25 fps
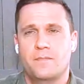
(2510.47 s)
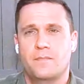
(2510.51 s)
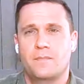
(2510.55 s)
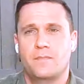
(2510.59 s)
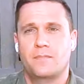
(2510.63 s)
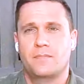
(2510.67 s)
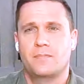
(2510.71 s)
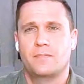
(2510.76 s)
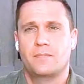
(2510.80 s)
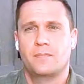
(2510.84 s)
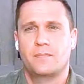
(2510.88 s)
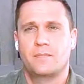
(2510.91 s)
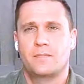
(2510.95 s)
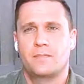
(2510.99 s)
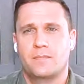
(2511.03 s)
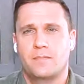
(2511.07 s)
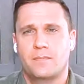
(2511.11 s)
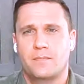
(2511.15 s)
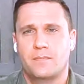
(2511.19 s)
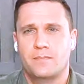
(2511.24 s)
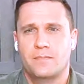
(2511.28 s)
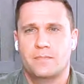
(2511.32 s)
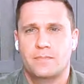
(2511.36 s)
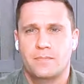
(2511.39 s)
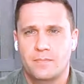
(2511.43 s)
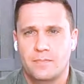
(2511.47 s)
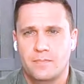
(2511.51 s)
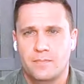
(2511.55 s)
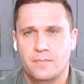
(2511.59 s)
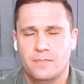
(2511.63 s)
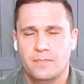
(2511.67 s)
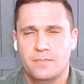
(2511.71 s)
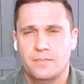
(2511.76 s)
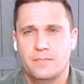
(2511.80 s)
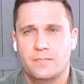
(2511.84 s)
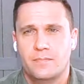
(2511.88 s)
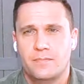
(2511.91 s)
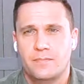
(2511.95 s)

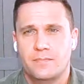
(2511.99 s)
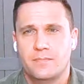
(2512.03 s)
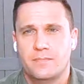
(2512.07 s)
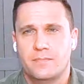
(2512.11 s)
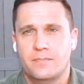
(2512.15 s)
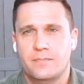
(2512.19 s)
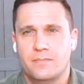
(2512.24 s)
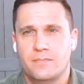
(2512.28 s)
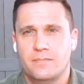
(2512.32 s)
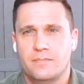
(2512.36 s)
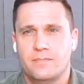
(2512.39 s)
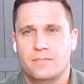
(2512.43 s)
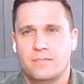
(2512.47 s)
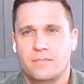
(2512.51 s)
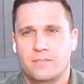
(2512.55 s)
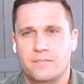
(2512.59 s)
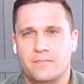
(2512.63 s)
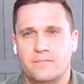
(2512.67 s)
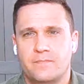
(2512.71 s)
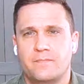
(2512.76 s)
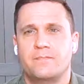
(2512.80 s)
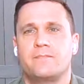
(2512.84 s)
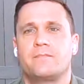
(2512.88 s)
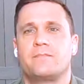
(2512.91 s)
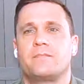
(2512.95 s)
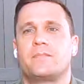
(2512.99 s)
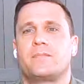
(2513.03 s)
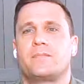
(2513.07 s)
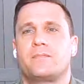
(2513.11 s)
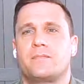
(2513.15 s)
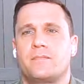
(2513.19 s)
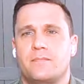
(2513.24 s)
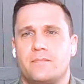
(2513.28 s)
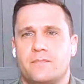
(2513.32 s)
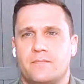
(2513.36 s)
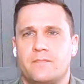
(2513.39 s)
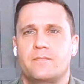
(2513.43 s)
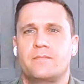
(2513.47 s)

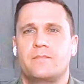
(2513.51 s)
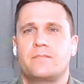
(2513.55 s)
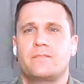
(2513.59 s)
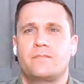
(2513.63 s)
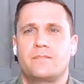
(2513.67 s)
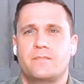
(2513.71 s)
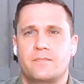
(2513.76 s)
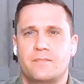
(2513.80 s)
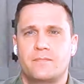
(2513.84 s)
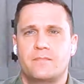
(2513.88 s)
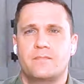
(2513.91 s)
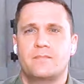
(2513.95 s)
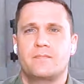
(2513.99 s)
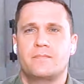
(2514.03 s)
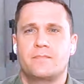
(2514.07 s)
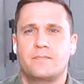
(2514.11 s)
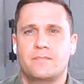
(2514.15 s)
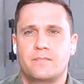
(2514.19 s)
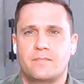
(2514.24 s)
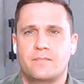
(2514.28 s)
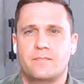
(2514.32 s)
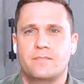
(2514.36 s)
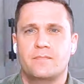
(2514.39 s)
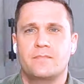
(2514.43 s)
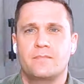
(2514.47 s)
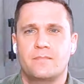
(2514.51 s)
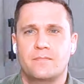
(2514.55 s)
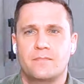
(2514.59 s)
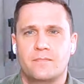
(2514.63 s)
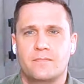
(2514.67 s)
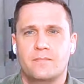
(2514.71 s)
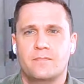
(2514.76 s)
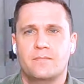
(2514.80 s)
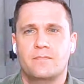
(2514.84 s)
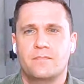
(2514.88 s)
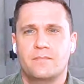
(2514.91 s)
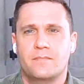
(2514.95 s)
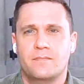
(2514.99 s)

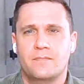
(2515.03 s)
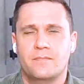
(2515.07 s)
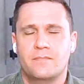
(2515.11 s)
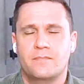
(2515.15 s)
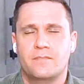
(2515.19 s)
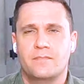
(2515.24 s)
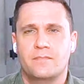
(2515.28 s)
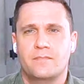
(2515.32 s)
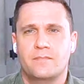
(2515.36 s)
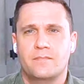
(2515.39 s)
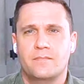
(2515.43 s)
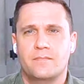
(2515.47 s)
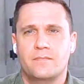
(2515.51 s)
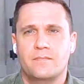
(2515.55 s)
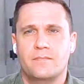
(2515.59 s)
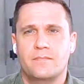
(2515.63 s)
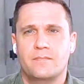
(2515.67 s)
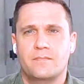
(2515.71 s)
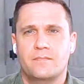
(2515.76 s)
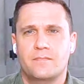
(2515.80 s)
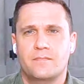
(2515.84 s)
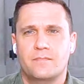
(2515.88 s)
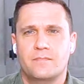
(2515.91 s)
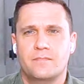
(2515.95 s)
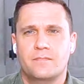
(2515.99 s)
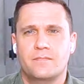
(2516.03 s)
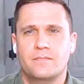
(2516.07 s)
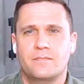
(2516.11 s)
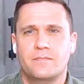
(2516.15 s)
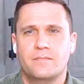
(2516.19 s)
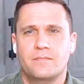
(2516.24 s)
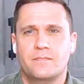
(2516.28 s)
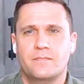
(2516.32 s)
(not speaking)